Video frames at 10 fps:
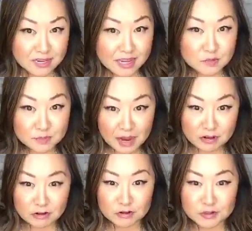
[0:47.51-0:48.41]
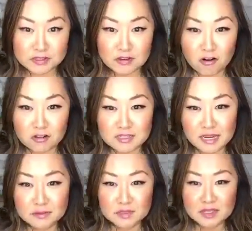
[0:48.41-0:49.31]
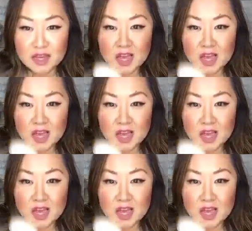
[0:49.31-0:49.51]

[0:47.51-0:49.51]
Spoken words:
as background noise all the times.